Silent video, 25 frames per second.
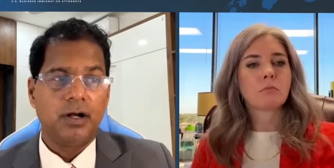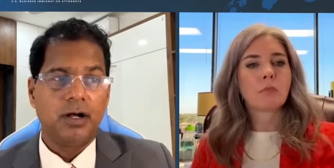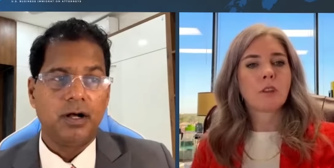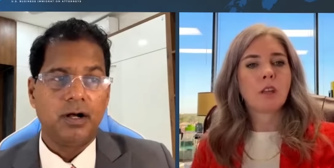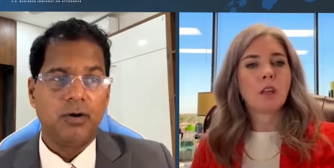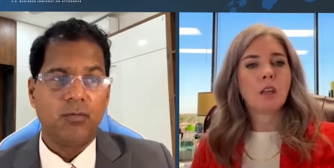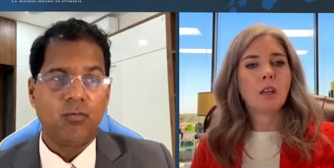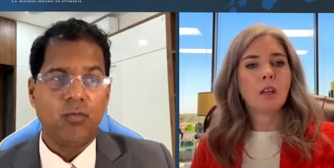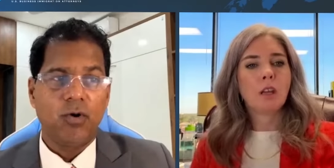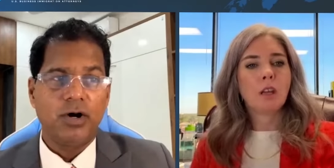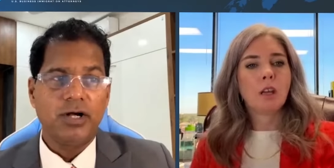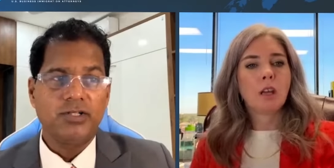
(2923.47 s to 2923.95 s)

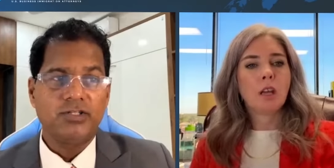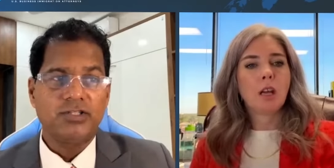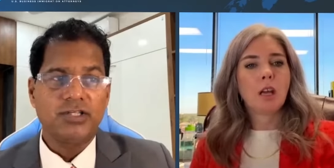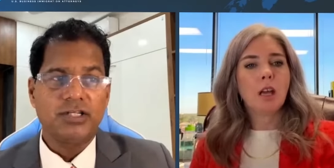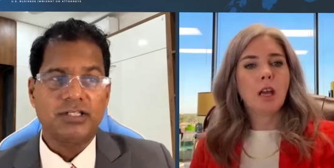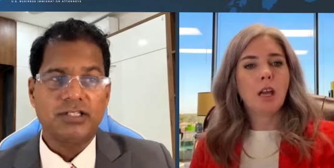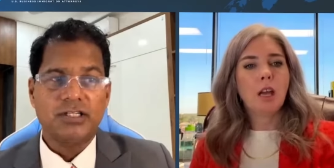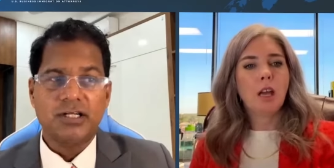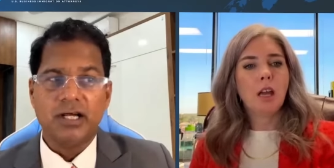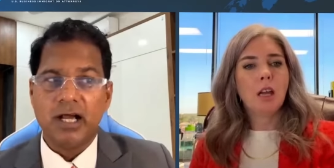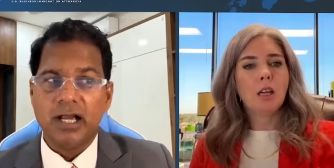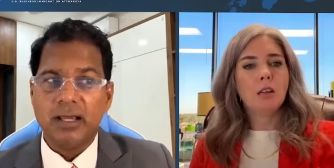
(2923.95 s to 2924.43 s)
Speaker 1: What is
Speaker 2: the
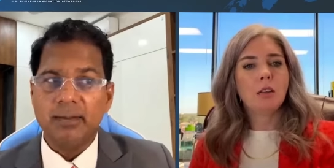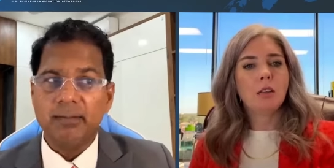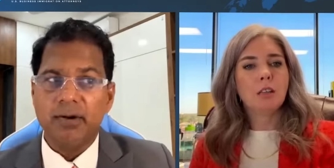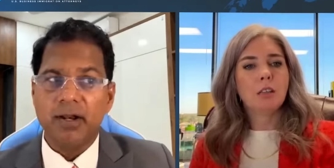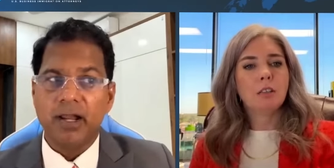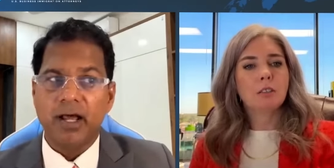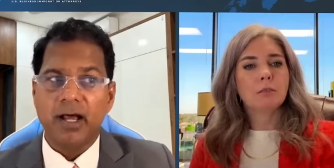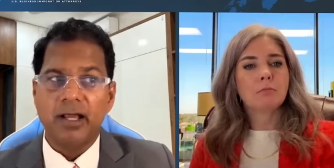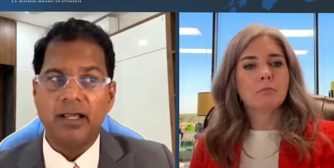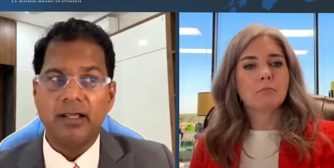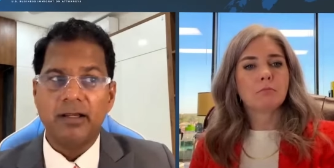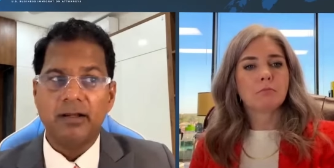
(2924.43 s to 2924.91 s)

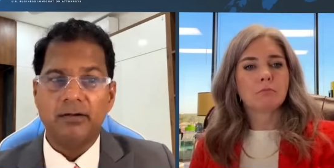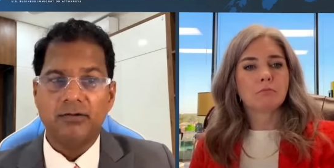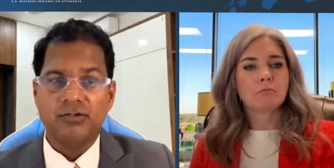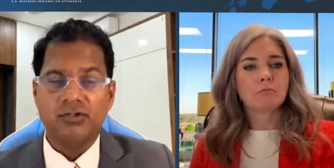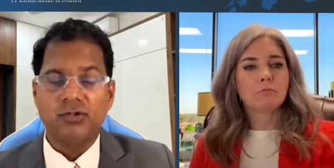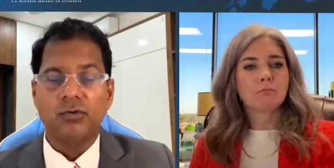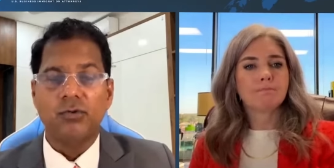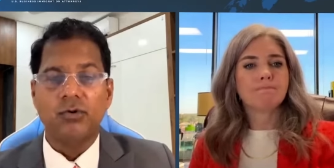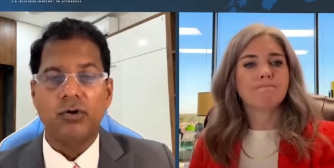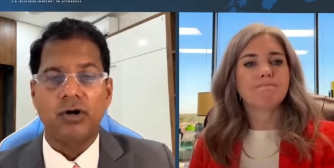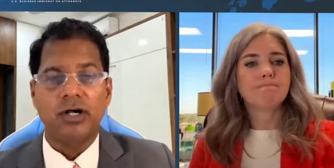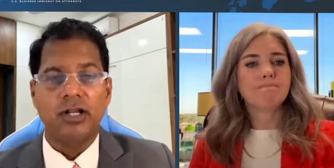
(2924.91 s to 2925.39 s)
timeline?
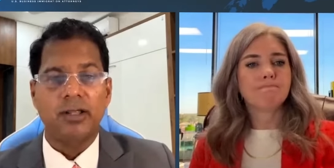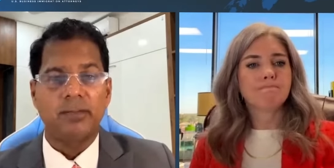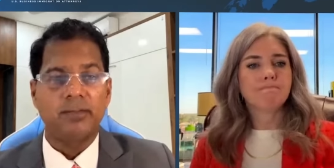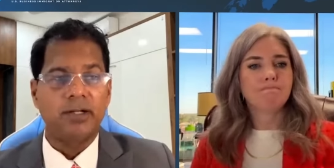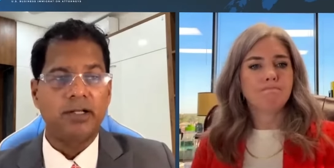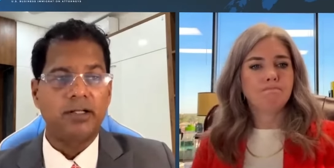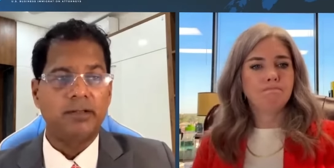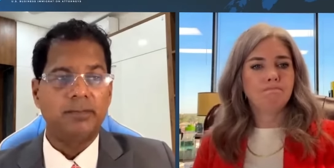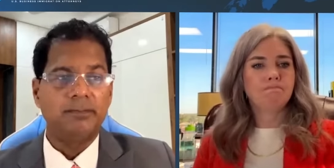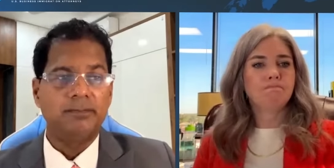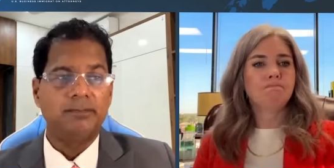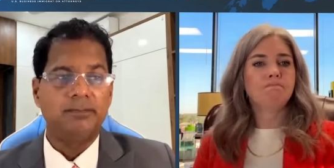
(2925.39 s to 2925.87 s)
So go ahead,
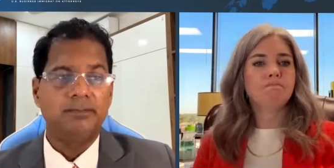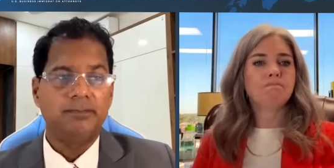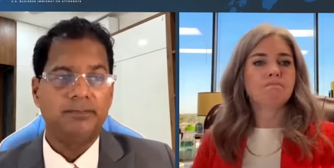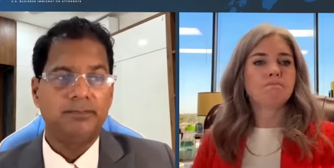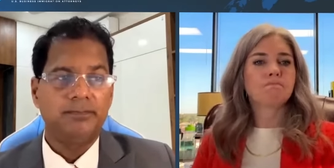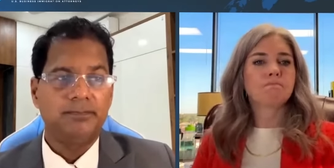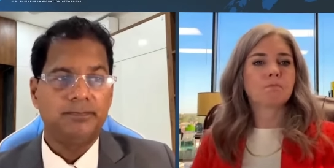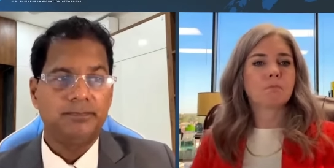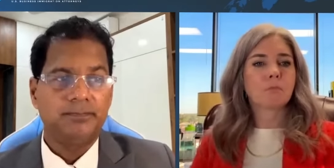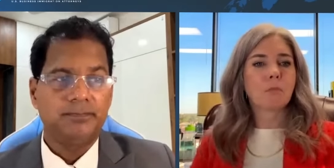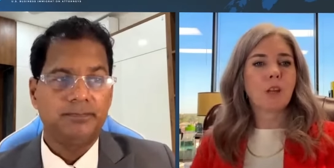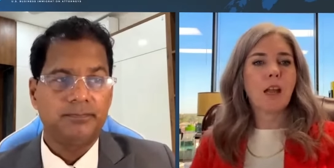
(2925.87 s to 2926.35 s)
Emily.
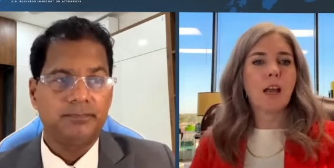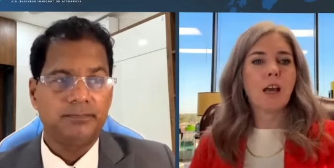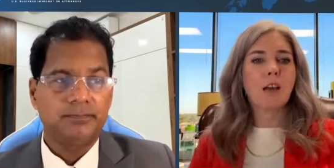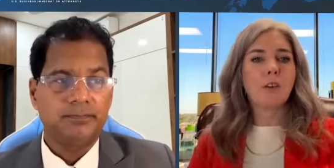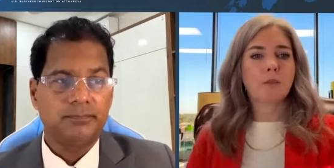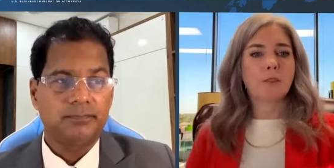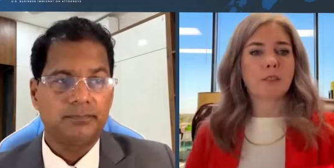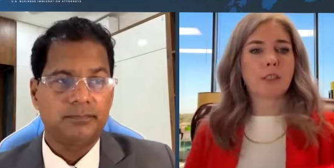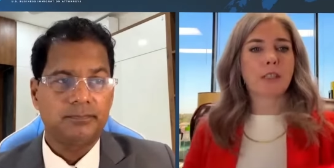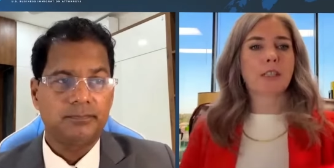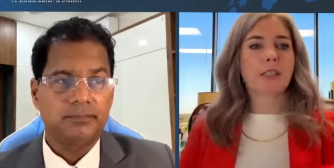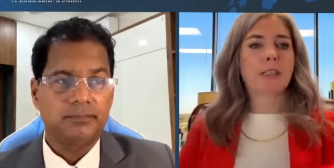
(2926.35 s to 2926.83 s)
I
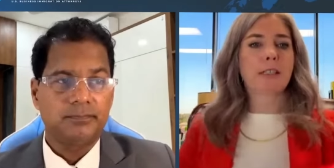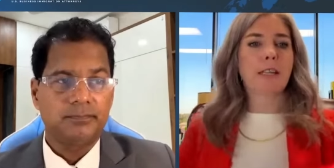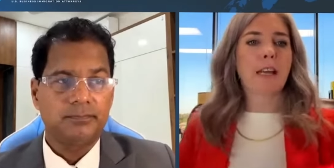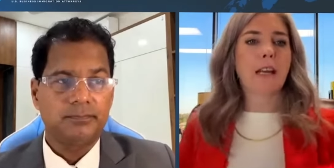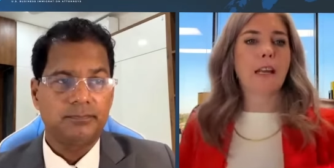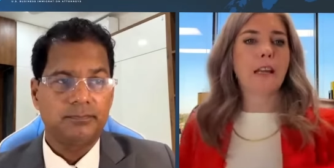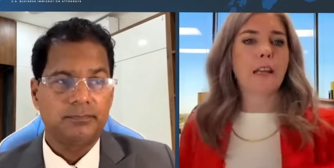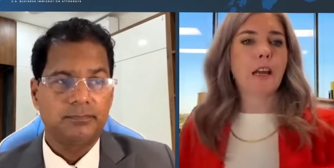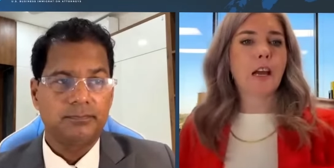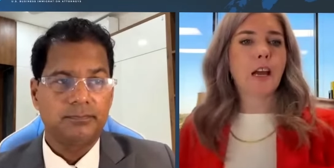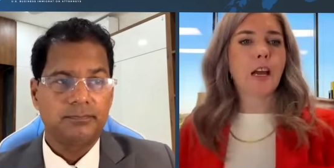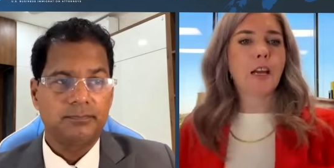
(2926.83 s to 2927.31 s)
was going to
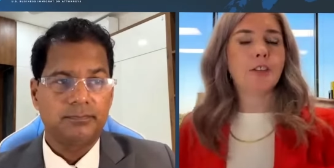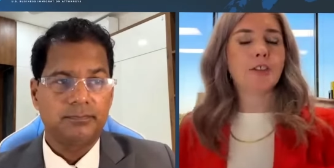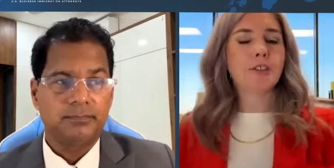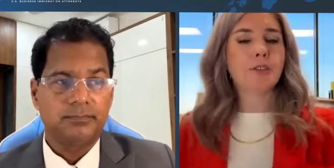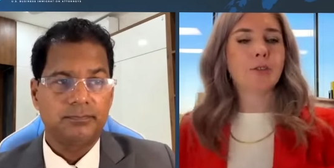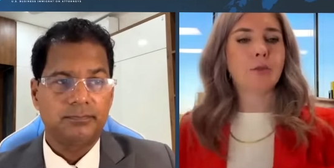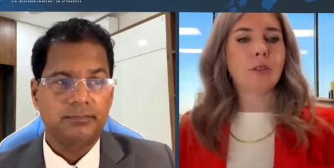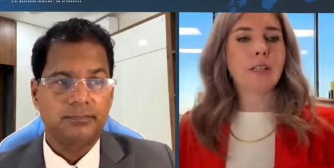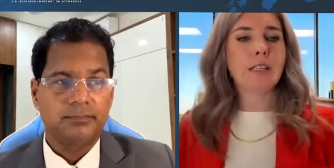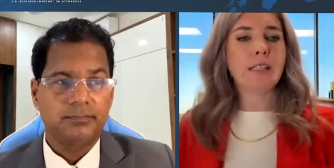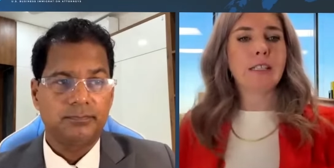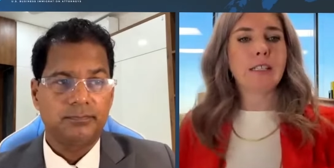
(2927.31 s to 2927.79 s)
say,
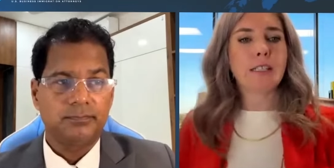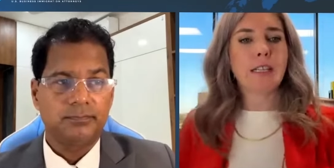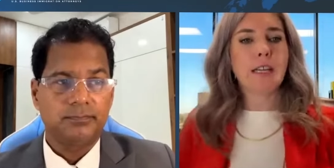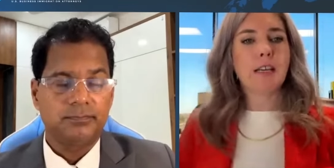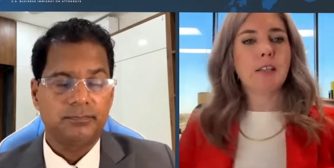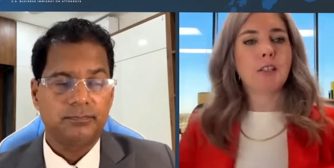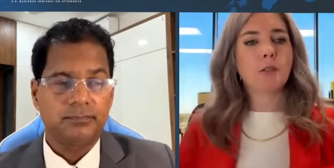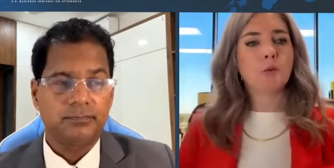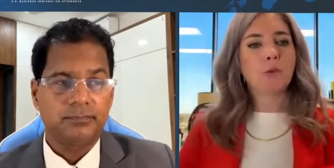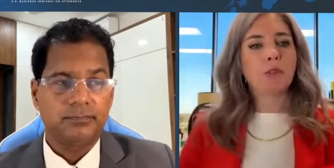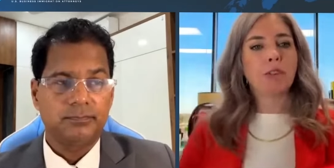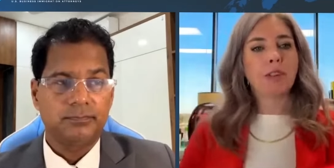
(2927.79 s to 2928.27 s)
Sri
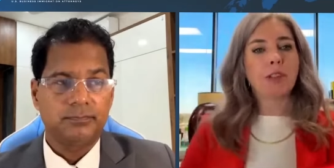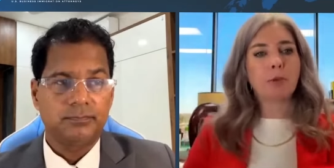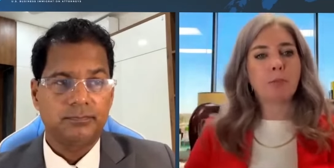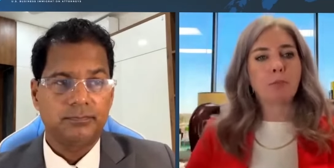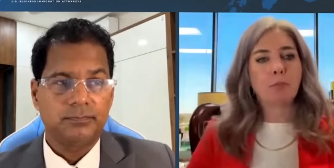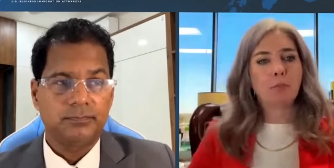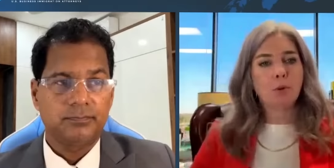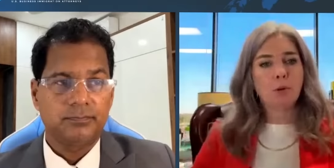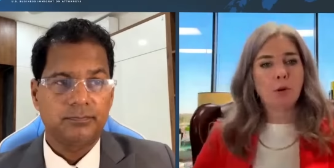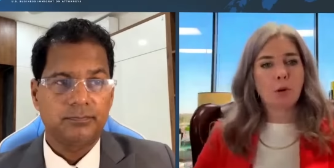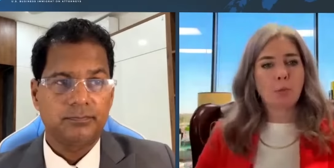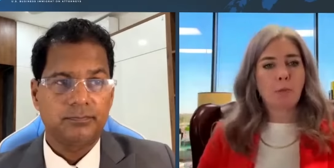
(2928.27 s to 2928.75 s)
says, with the
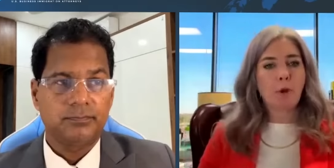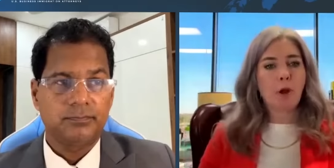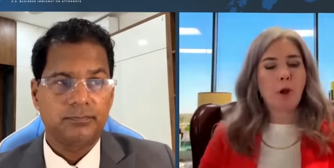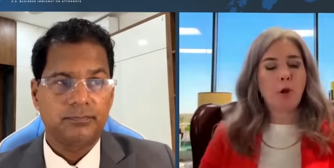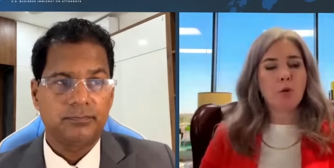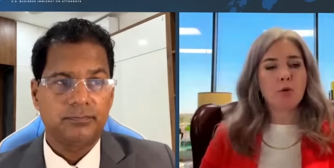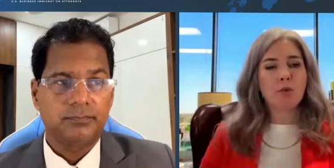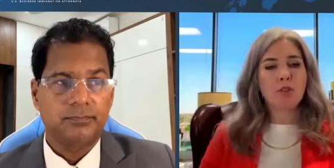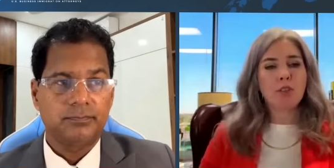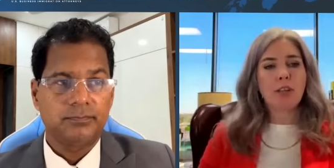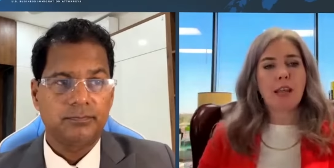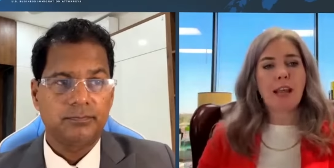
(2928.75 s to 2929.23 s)

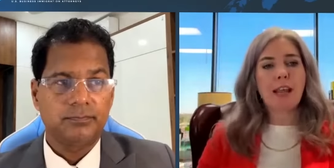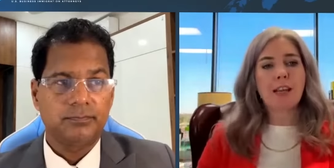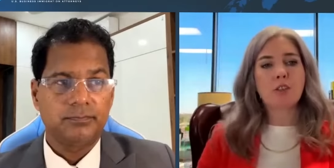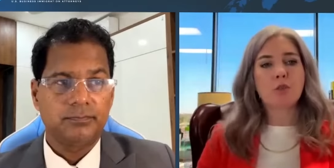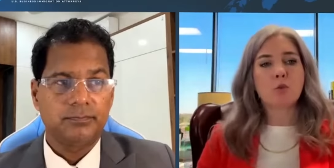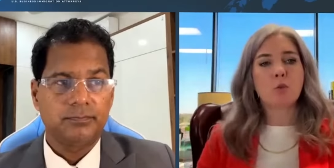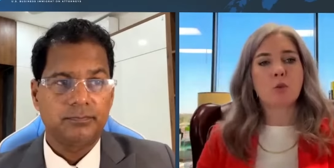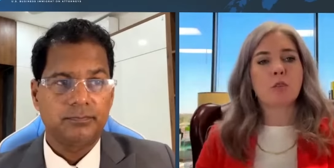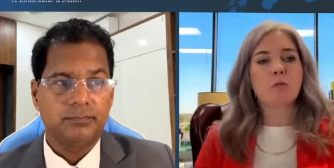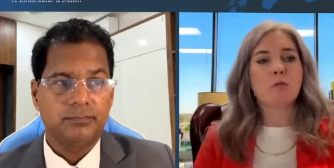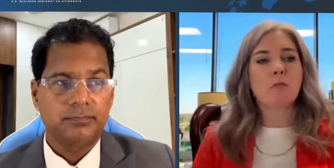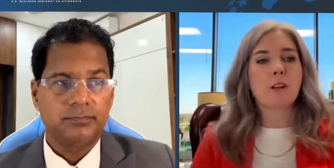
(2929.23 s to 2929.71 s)
proposed
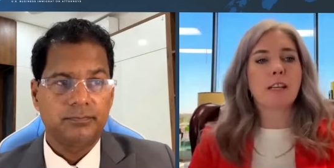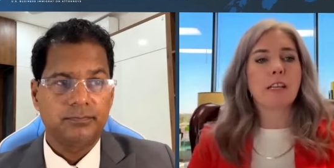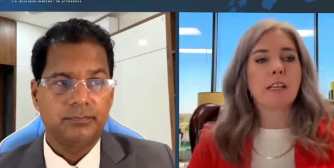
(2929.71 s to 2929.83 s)
H-1